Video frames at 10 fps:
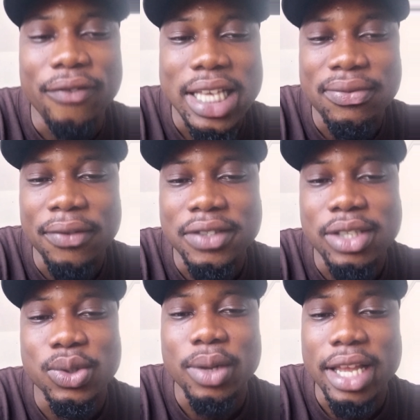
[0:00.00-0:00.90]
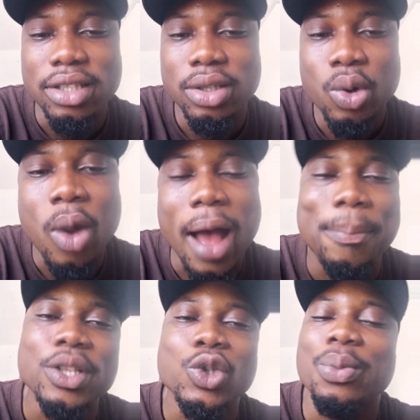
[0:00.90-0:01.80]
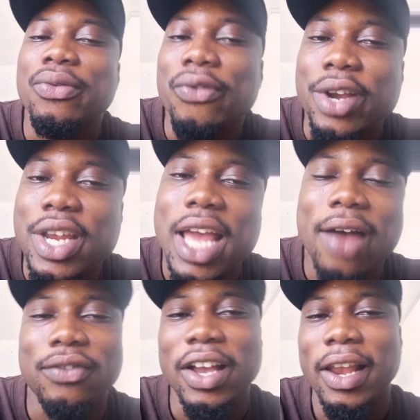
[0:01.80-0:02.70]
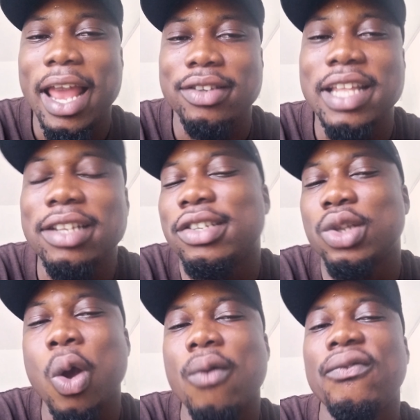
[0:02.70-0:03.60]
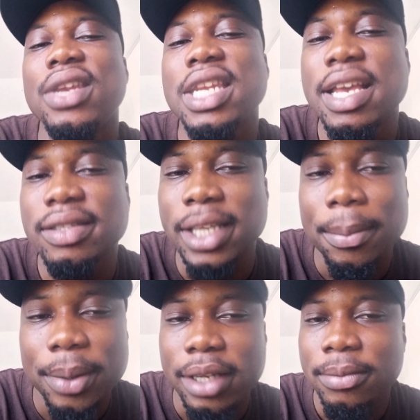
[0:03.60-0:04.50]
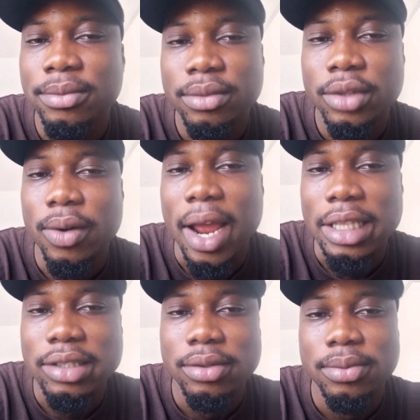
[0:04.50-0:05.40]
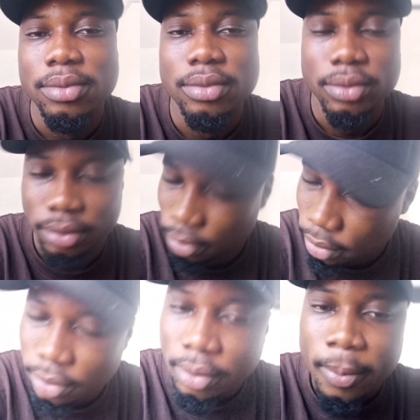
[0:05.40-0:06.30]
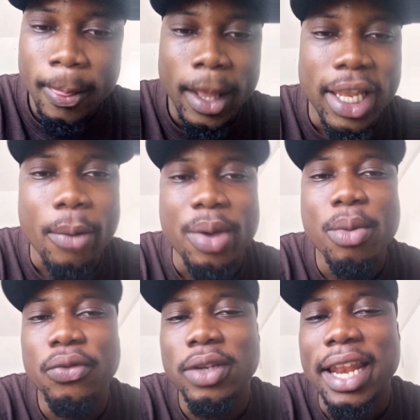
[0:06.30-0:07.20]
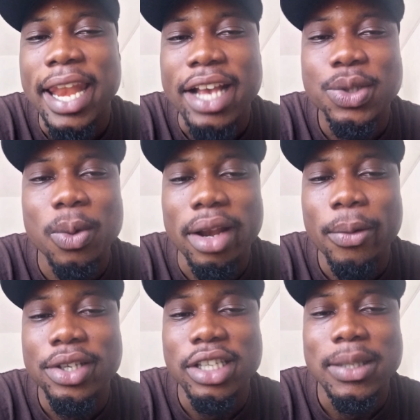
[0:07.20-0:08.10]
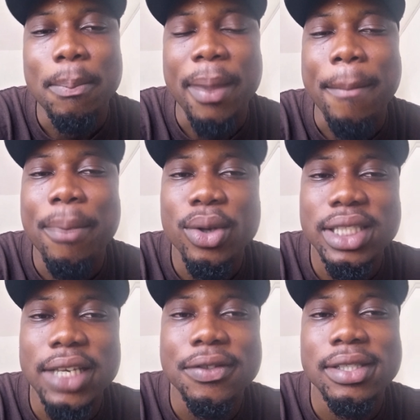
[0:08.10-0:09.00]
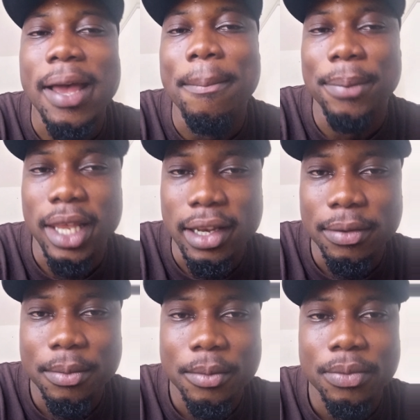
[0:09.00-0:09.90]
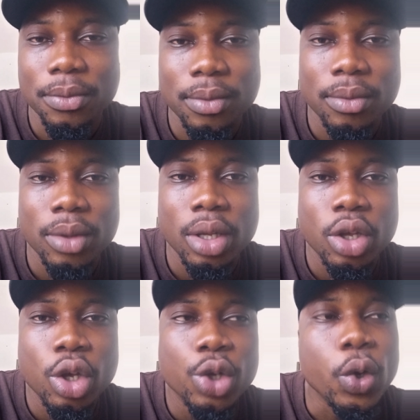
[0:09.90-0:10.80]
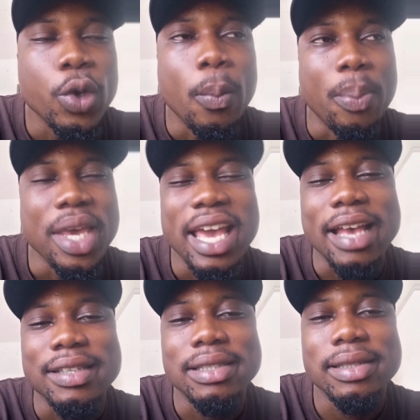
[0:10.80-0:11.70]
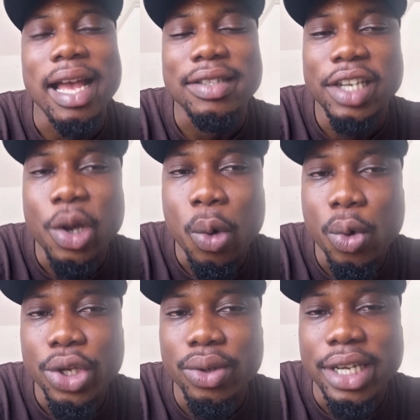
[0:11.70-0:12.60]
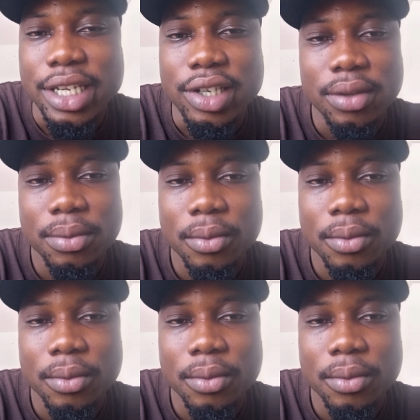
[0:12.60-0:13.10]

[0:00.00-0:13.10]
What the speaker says: first 50 students who happen to be free after class. That is convenience sampling, right? Then we move to the next one, which is purposive sampling. So you pick exactly who you need.